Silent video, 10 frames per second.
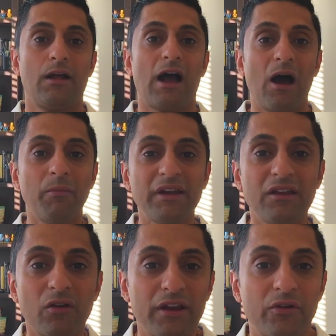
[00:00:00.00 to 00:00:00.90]
How
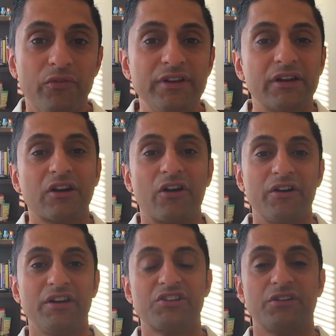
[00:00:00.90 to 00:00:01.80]
many
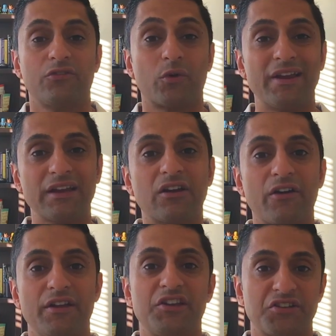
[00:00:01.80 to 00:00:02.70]
reincarnations or
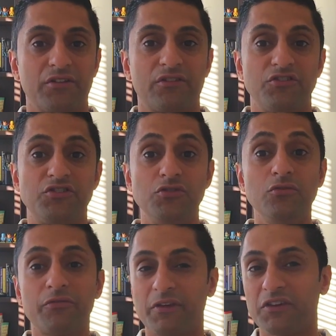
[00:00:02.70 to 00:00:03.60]
incarnations do
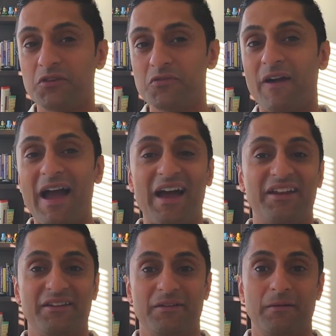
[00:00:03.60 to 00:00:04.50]
you think you've
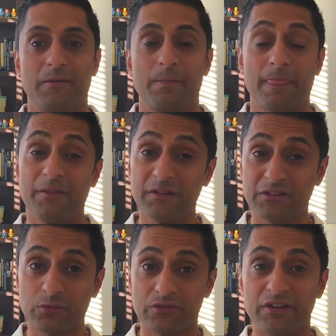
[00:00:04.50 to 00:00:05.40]
had? I thought
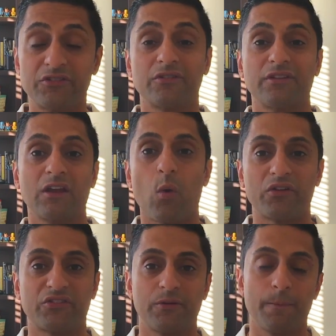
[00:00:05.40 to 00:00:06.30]
this was an interesting
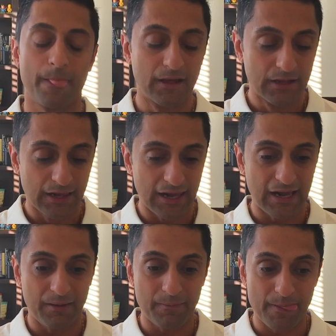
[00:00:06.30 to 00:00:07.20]
question.
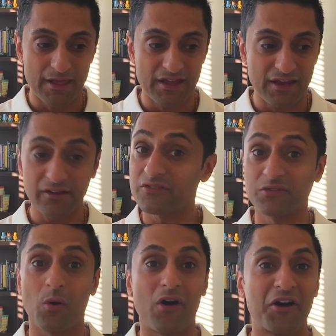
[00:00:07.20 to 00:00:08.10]
It is
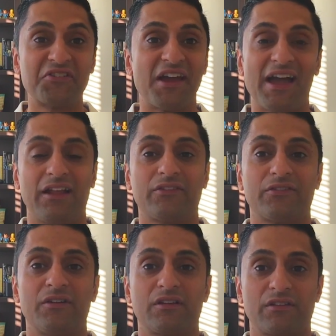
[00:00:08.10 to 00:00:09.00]
so hard to
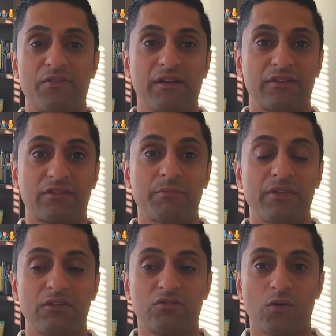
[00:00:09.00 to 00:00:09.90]
answer because I think it's
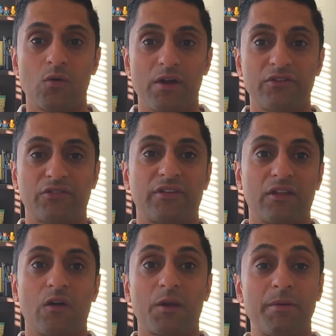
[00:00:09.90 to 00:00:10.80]
something so
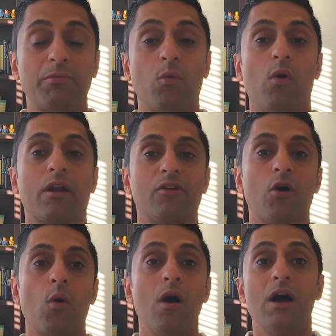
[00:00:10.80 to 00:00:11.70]
interesting. A lot of people want to
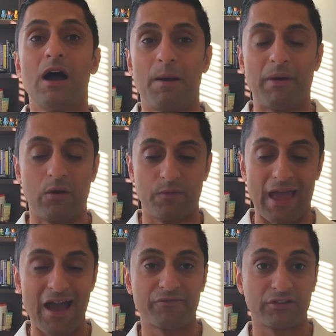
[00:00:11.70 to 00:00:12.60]
know about
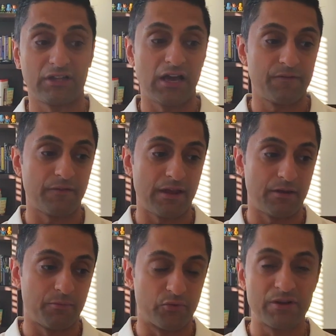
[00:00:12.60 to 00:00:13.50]
the afterlife
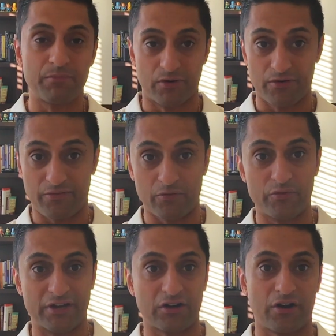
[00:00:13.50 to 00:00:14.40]
and rebirth
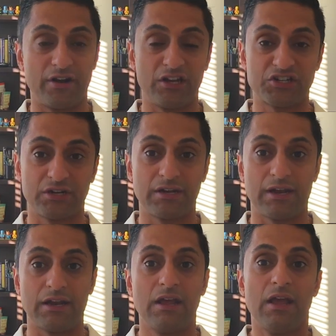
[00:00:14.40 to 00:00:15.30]
and
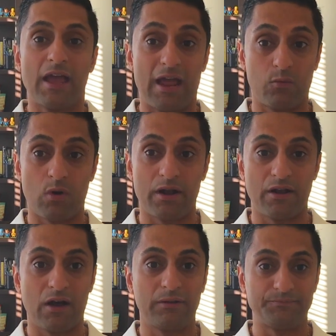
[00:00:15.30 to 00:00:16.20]
reincarnation and
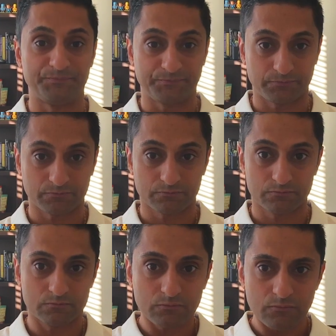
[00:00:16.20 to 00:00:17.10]
whatnot.
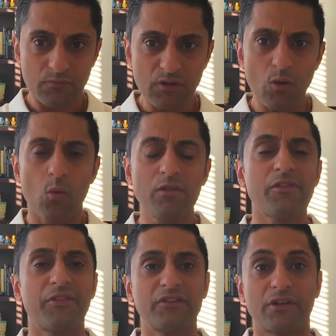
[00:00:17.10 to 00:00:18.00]
One of
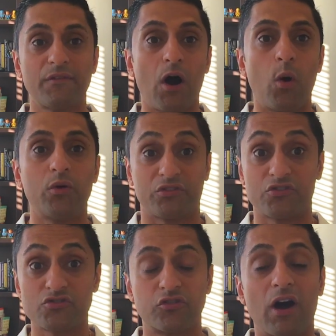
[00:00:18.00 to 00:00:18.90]
the things I've always
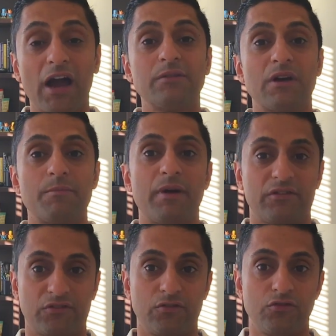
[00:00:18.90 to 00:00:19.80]
tried my
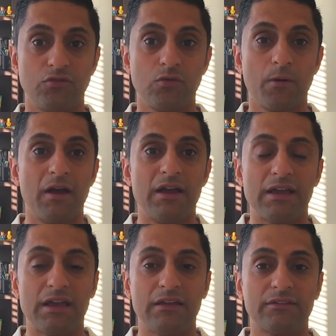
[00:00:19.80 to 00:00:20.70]
best to do
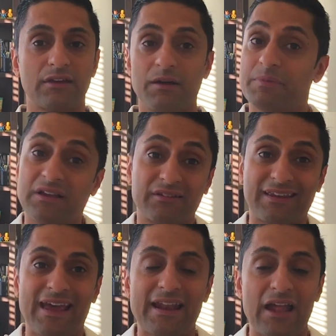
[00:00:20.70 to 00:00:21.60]
is, because
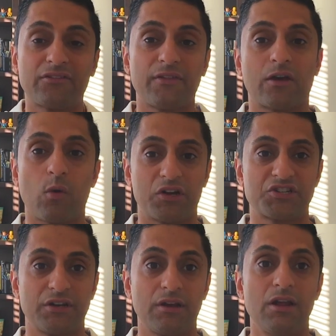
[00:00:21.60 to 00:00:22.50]
I can't answer that
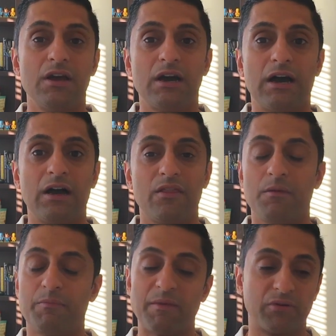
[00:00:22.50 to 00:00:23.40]
question,
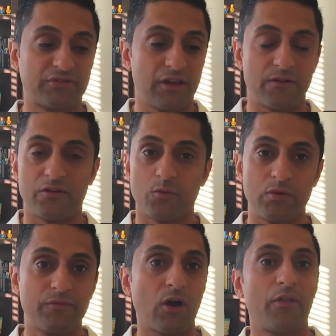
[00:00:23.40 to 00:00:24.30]
people say
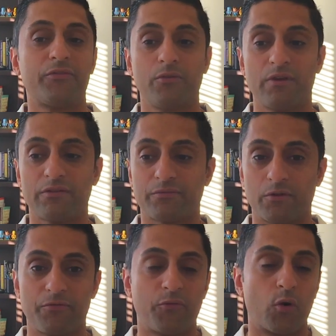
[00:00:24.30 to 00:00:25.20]
we've gone through this
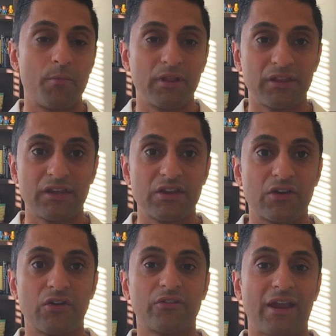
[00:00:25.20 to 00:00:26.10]
for 4 million
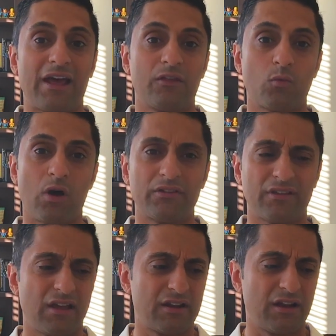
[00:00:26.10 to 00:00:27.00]
years, and Alan Watts
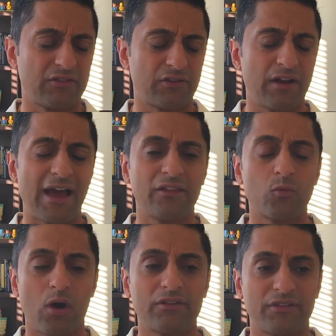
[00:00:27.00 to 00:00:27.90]
said
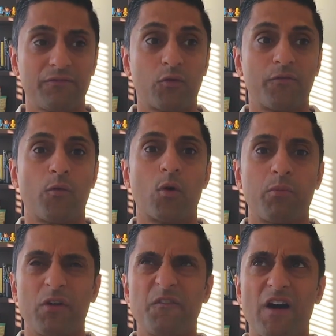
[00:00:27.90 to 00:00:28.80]
for
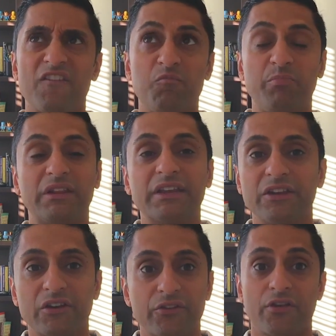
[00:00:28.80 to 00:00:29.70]
4.5
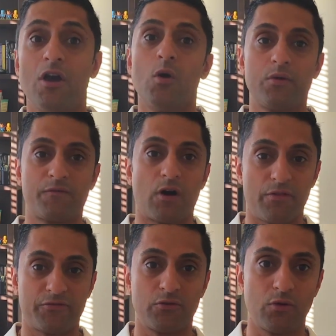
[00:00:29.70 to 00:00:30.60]
billion years we've
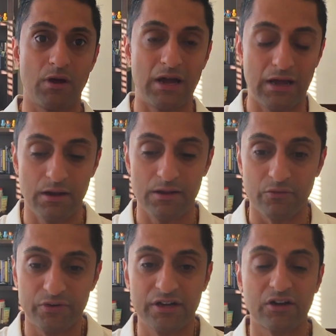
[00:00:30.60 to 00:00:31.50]
gone through
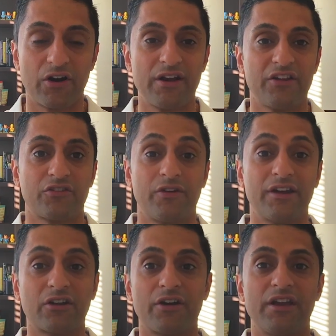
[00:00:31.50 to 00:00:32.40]
reincarnation or
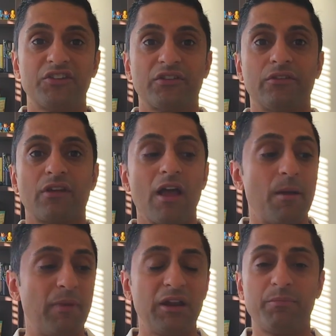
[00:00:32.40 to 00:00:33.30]
incarnations.
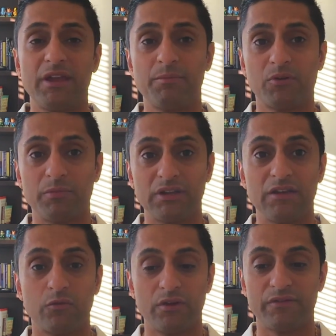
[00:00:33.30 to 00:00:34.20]
Many people
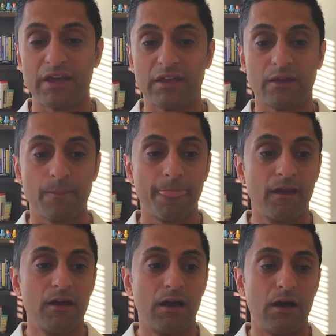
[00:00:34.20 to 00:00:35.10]
believe we've taken
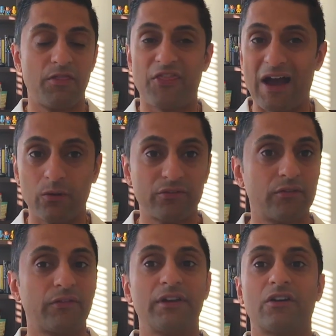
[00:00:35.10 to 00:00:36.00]

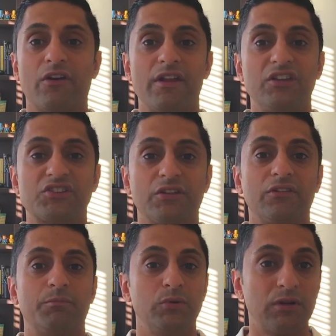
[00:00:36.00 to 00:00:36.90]
thousands of
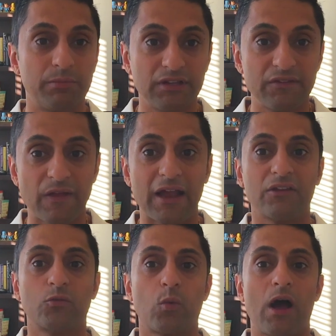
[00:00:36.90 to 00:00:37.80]
incarnations. Buddha believed that
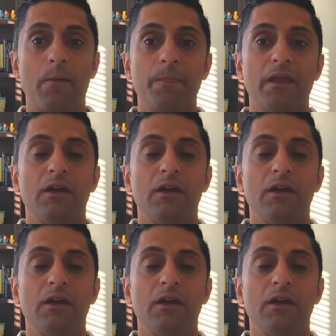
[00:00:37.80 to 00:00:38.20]
as well.